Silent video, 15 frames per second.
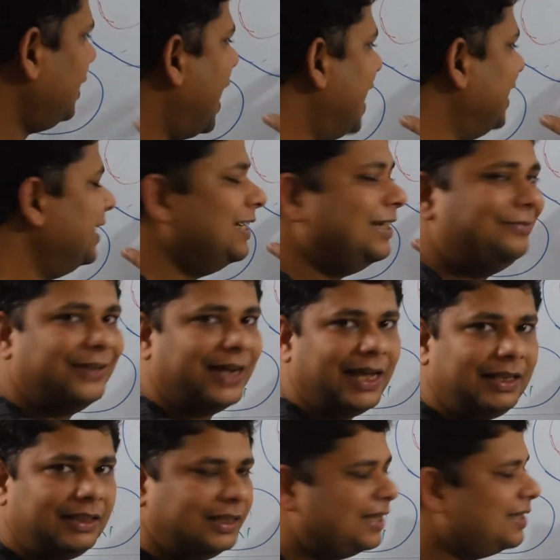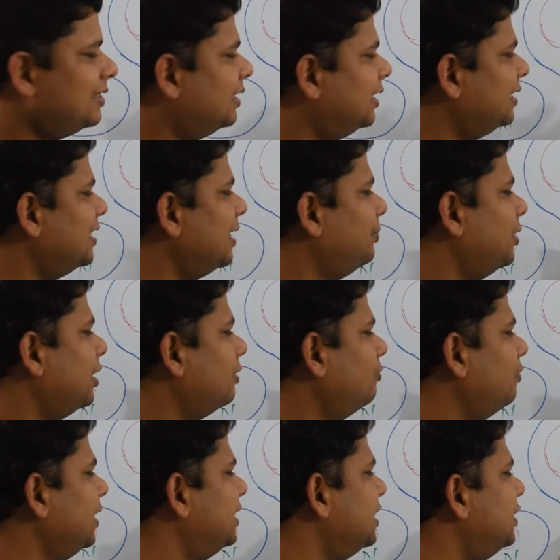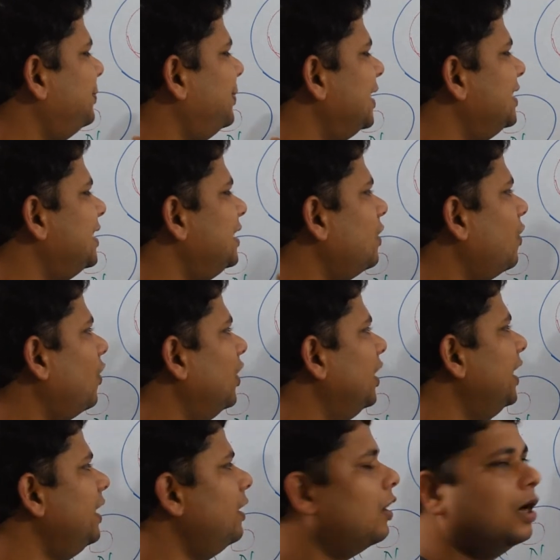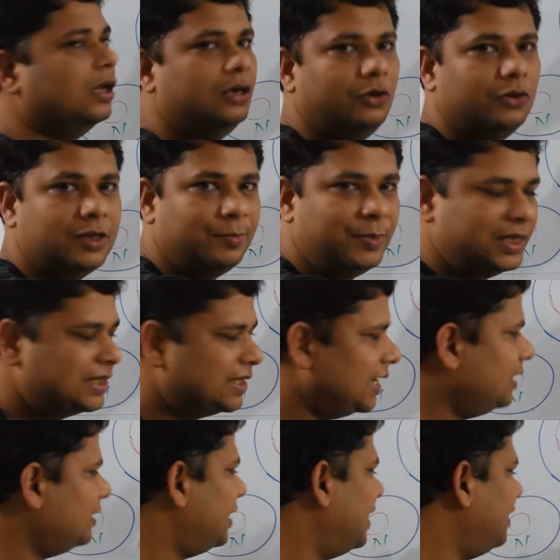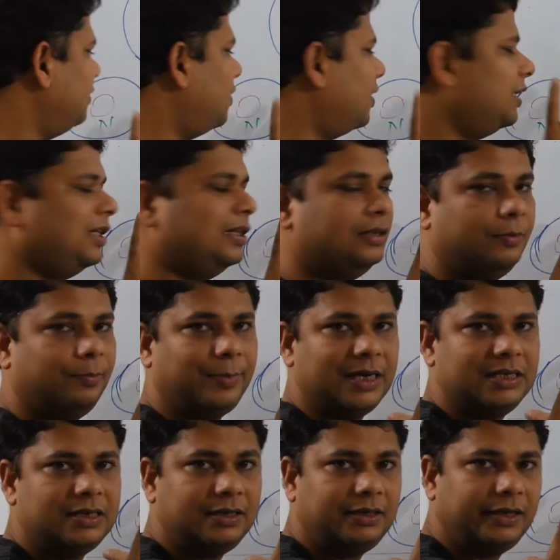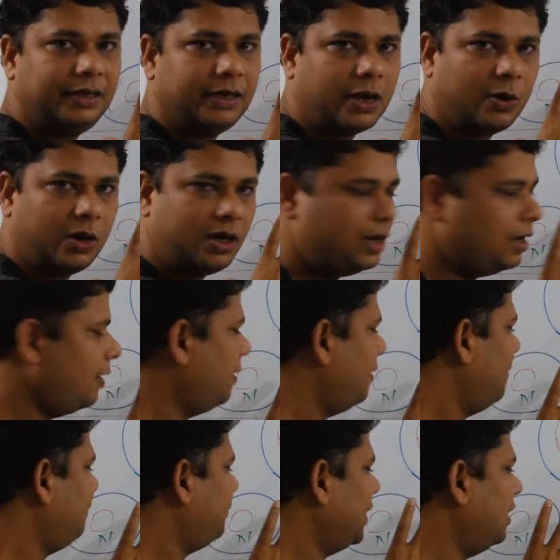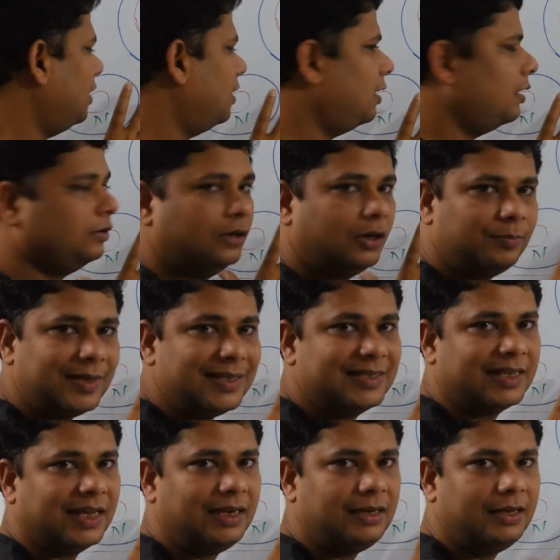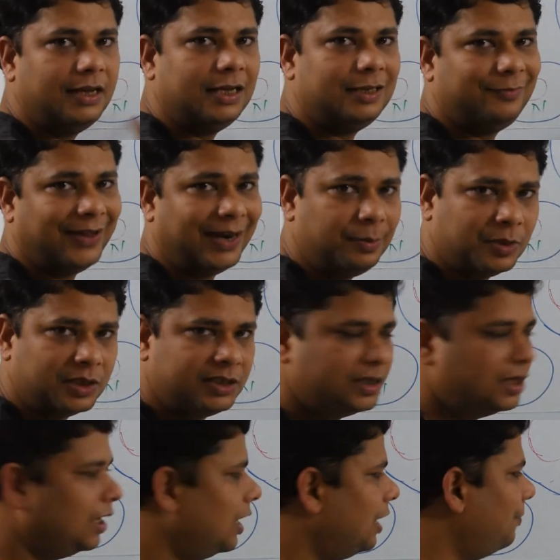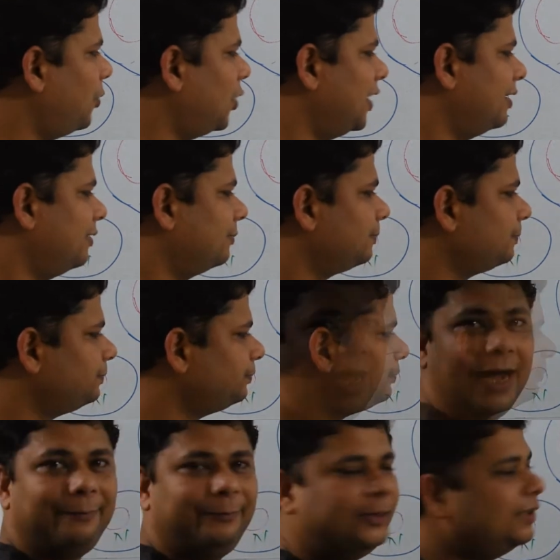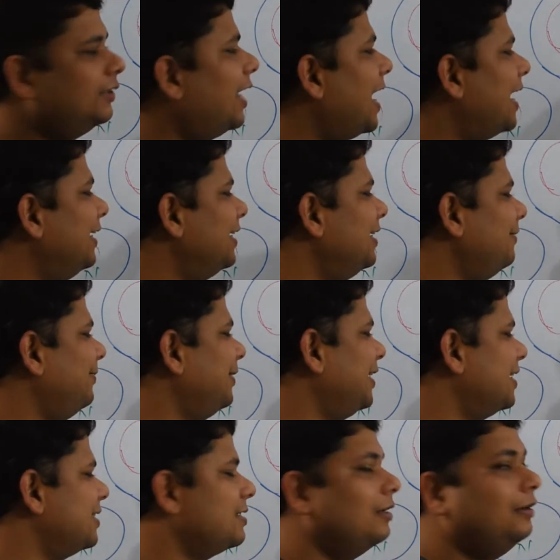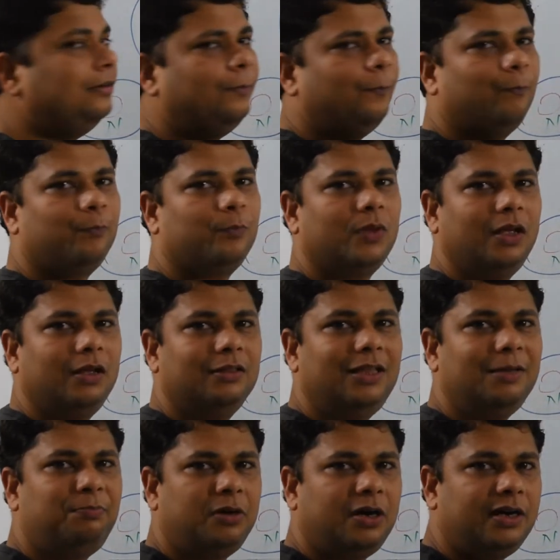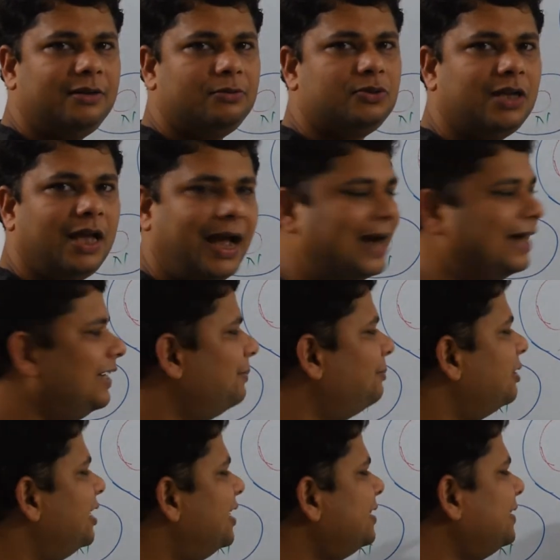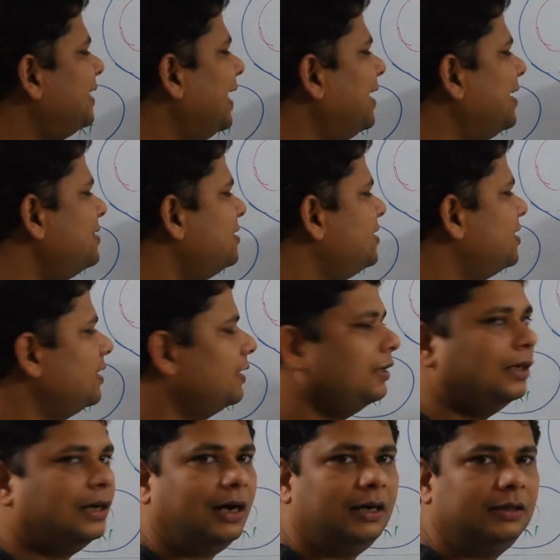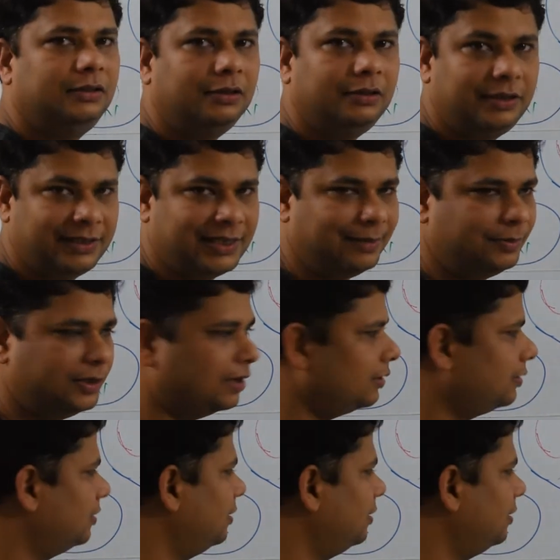identifying this receptor which is present only on leukemic cell and not present in our normal cell is very much important. After the identification, they produce antibodies against the receptor.